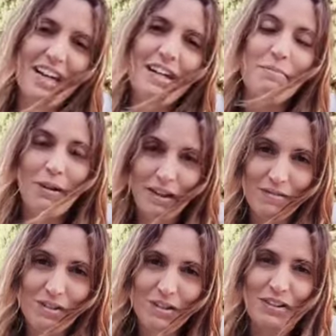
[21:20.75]
Believe
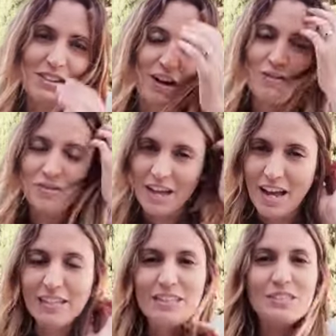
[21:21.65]
in yourself,
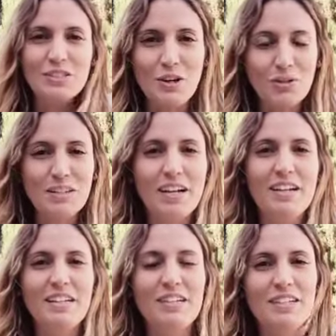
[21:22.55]
yes. Know that
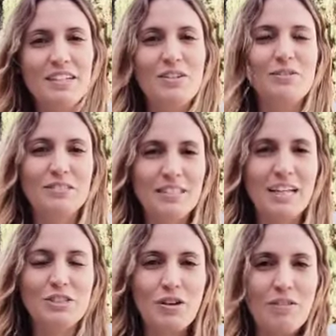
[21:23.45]

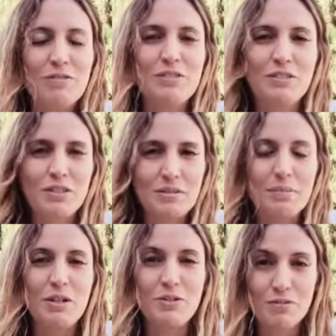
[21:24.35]
that travel is going to
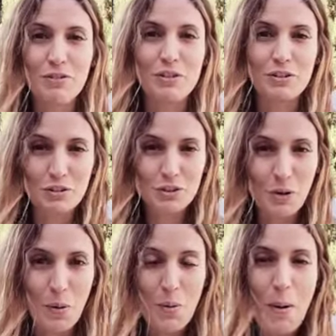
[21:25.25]
be good for your
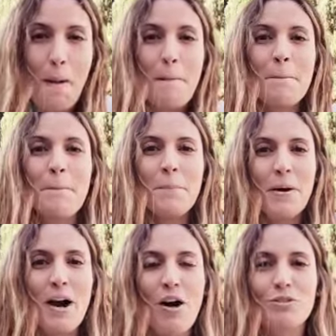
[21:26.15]
soul,
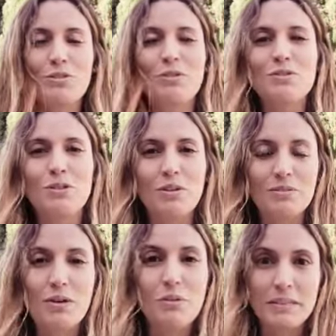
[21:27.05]
but also
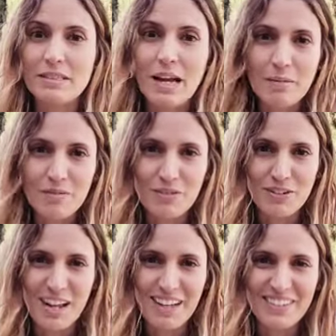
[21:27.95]
don't go in debt for
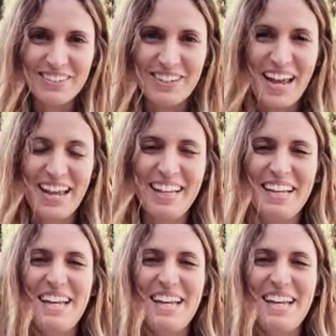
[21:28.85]
that, okay?